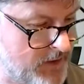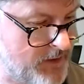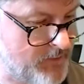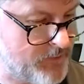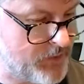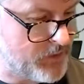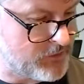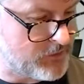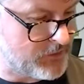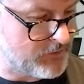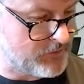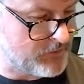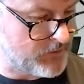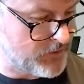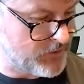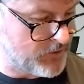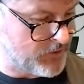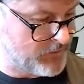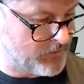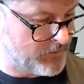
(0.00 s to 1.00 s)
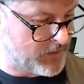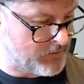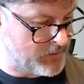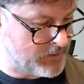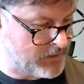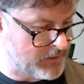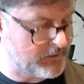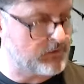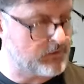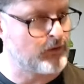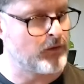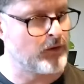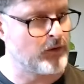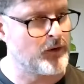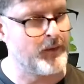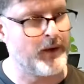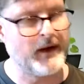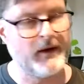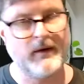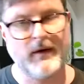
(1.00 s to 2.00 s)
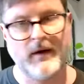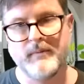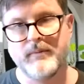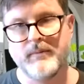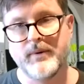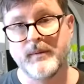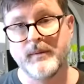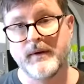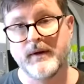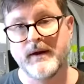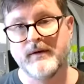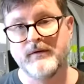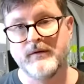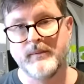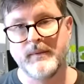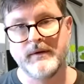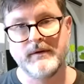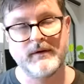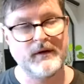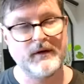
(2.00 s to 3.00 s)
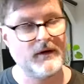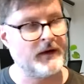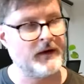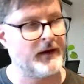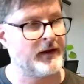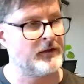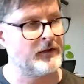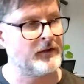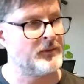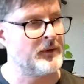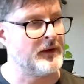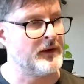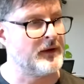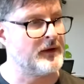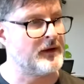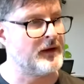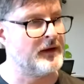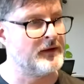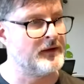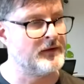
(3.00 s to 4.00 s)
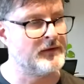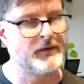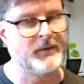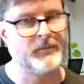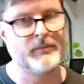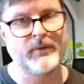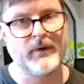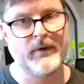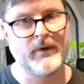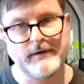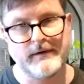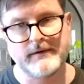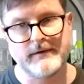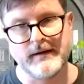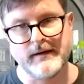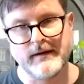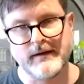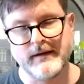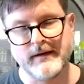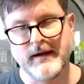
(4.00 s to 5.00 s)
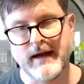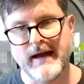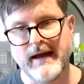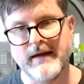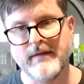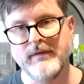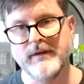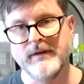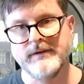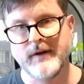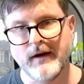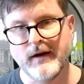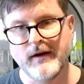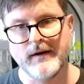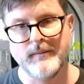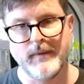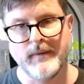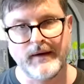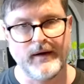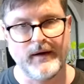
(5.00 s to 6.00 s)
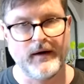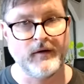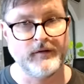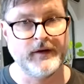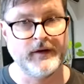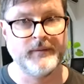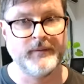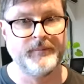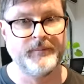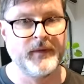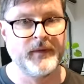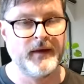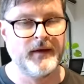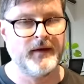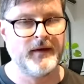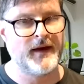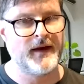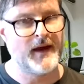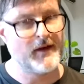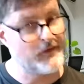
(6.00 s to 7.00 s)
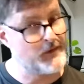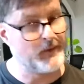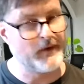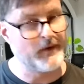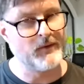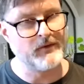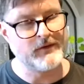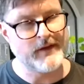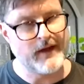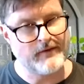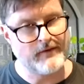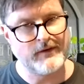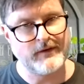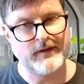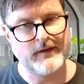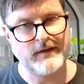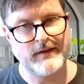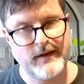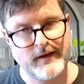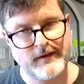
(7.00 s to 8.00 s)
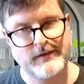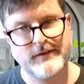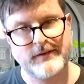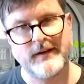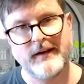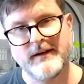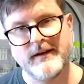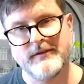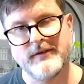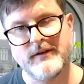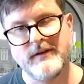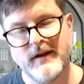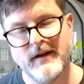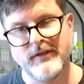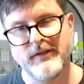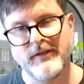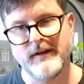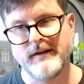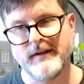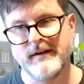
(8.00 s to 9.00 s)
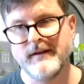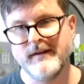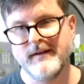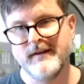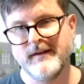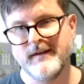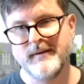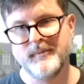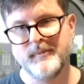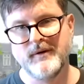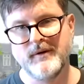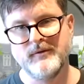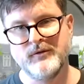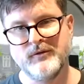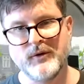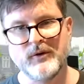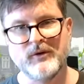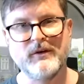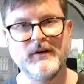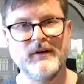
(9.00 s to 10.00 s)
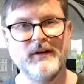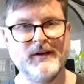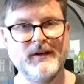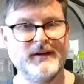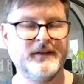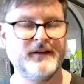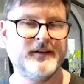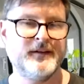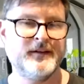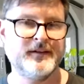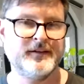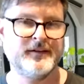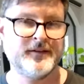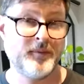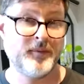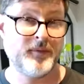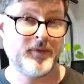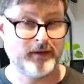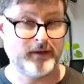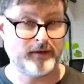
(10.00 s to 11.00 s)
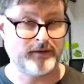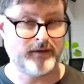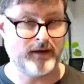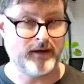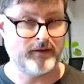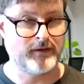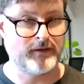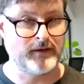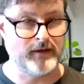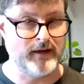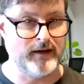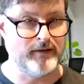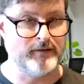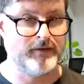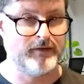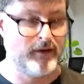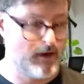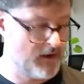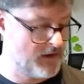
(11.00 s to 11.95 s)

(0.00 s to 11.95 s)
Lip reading: am pushing for, and we need to talk about, I'm probably going to have a meeting early next week, is the pricing and the timing of it. Everybody wants everything yesterday for nothing, but unfortunately some things have to give.